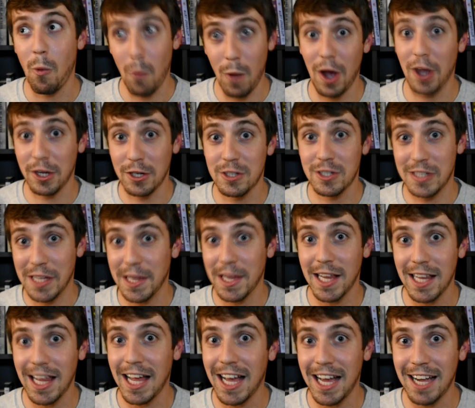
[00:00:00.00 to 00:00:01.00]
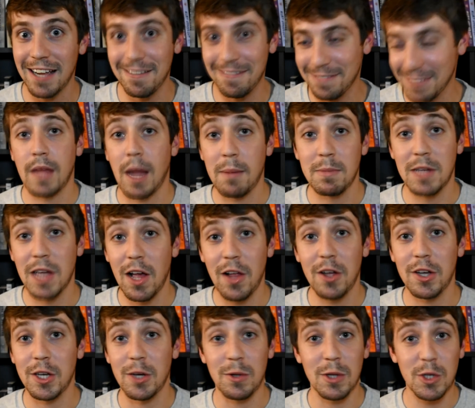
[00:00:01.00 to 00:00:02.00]
while you're still alive. I'm
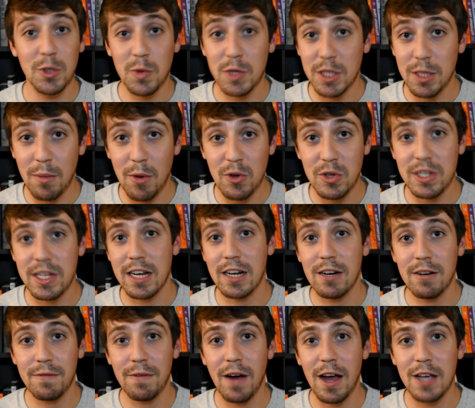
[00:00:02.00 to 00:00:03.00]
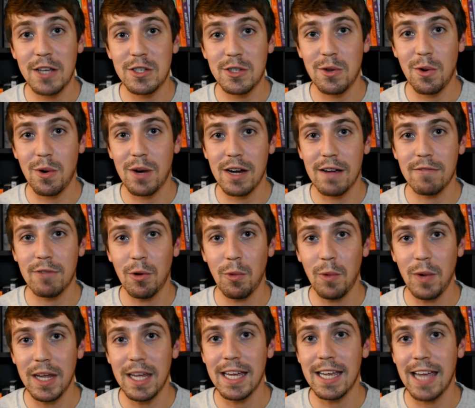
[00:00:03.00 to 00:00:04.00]
telling you, this was the most terrifying story of the
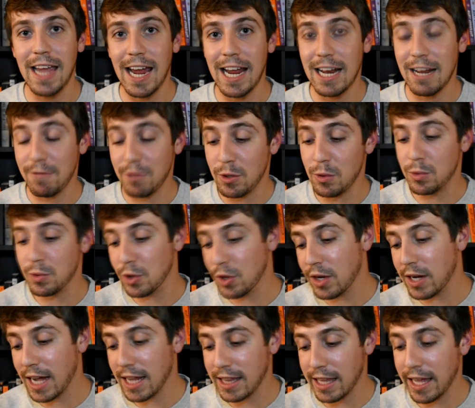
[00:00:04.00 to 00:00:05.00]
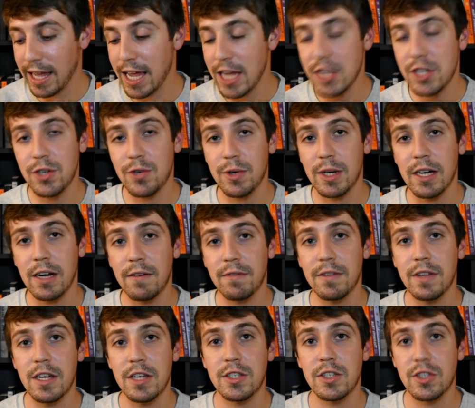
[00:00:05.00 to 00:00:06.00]
week, and if you look at the history
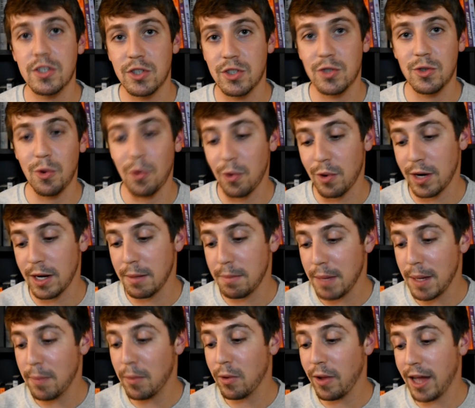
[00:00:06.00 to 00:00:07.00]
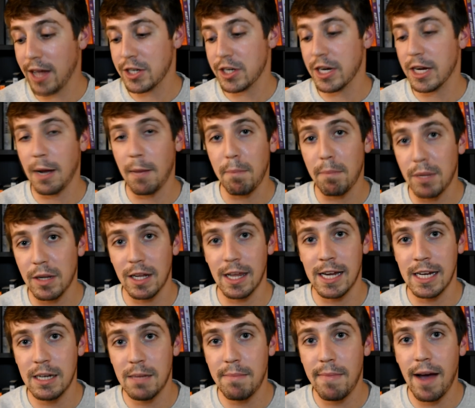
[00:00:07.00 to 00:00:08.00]
of this story, people actually
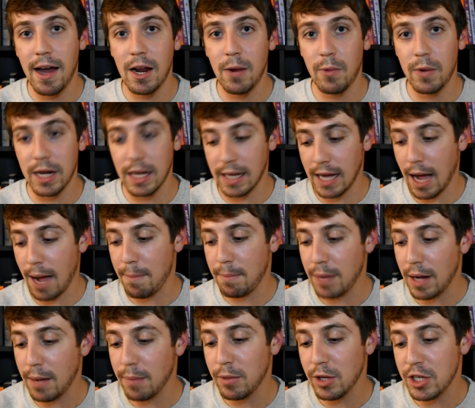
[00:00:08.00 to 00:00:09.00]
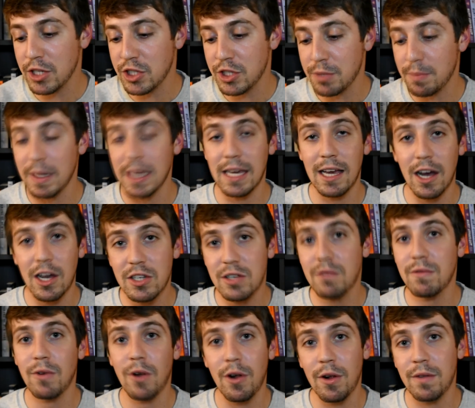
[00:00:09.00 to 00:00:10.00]
complained about it when it got published because
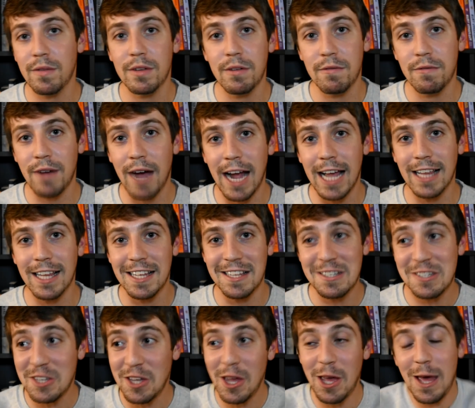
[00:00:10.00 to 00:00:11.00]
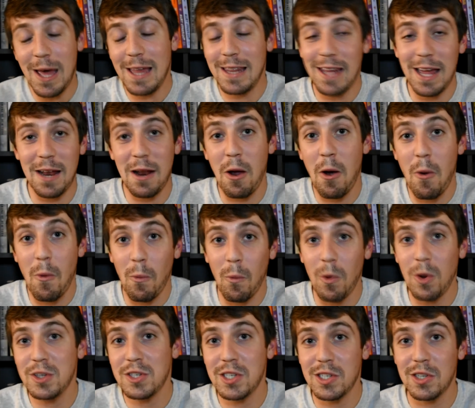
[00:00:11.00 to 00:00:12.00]
of all of the violence that
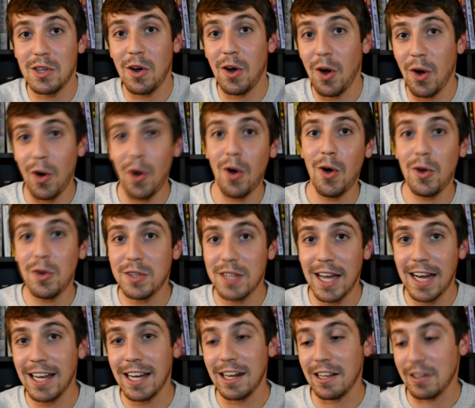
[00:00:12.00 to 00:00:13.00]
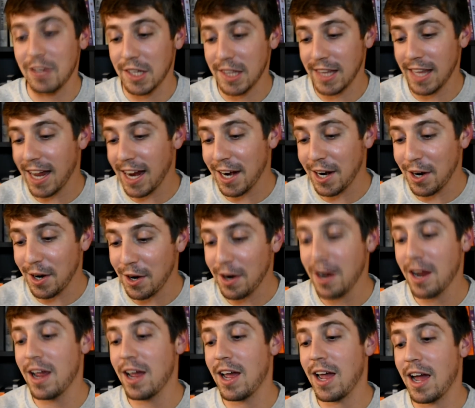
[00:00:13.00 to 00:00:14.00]
wasn't all technically there.
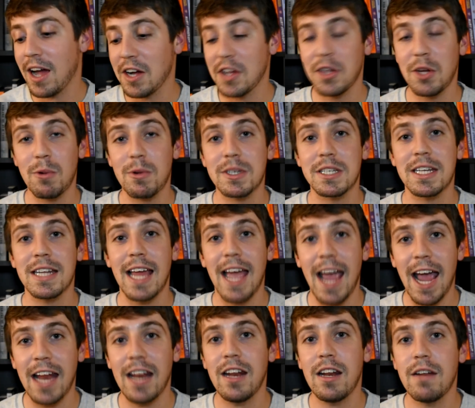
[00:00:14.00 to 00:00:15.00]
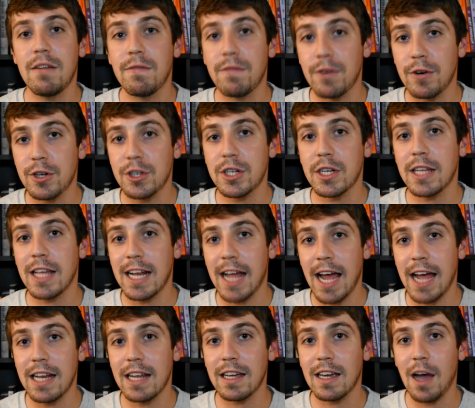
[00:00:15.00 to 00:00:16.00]
And there was an edited version that
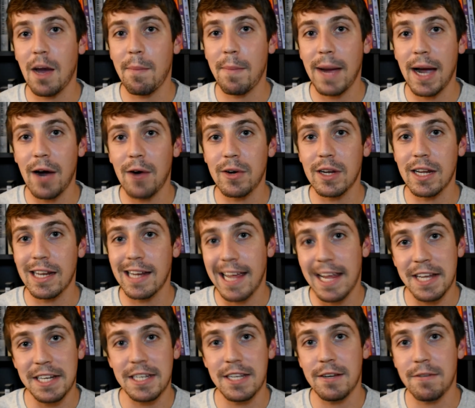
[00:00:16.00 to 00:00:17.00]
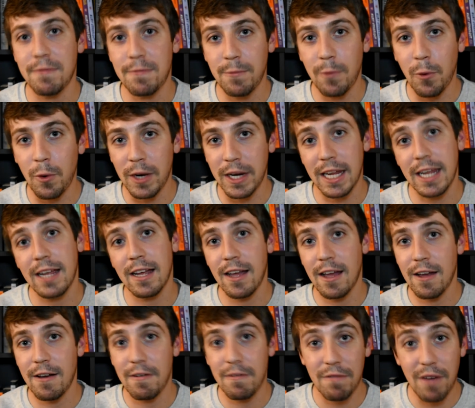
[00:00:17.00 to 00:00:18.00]
had to come out in 1840,
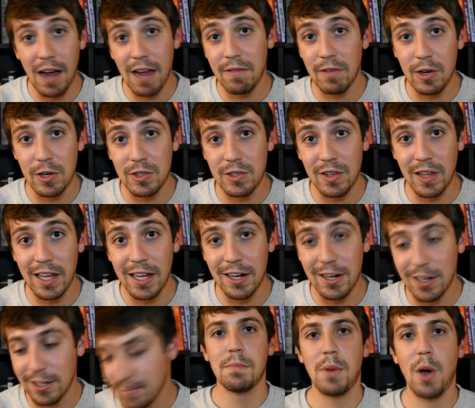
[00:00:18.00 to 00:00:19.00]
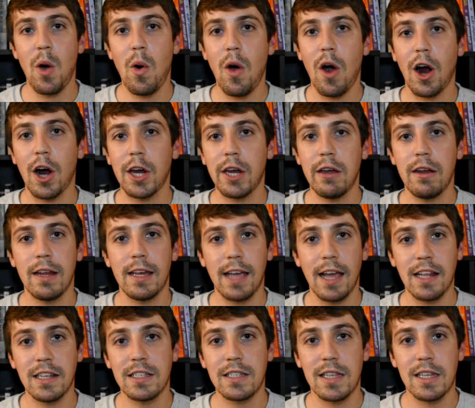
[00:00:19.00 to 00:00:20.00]
5 years later. Poe argued
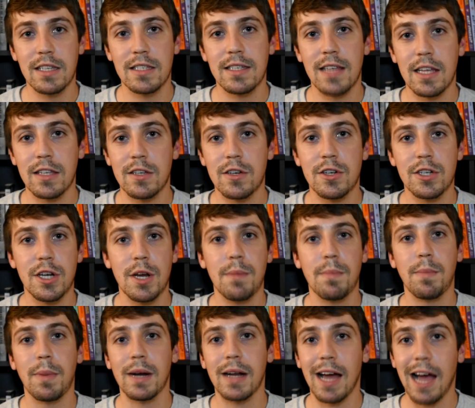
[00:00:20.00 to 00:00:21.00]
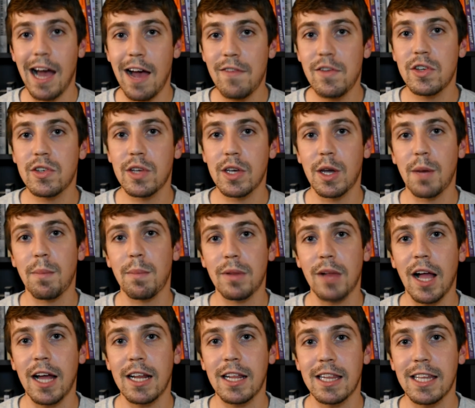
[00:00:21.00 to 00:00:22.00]
against this censorship, but obviously
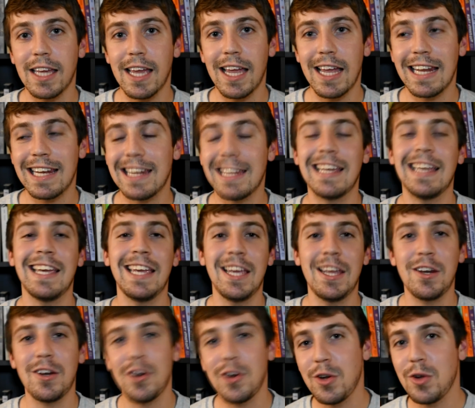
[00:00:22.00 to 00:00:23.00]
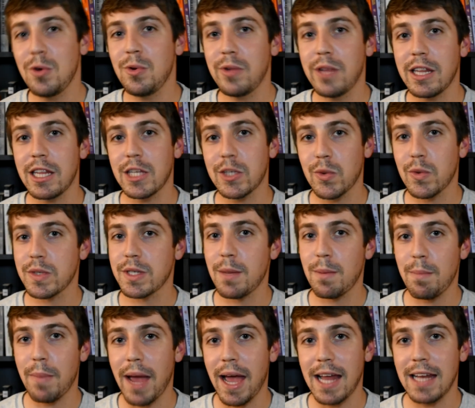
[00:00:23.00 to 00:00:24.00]
complied in the end. He knew that this was
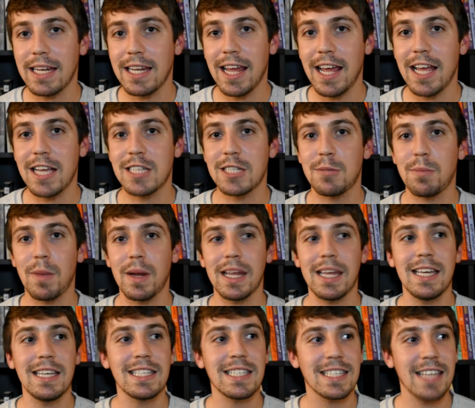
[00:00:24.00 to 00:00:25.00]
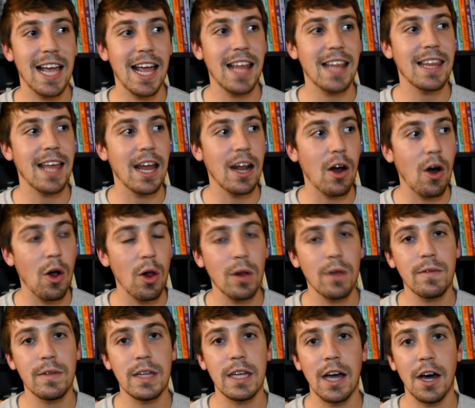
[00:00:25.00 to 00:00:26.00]
in bad taste, but he said that all
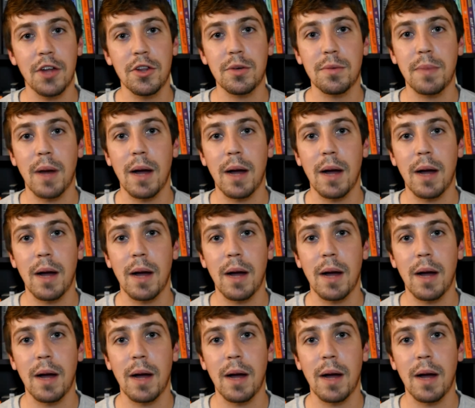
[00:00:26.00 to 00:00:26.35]
of the other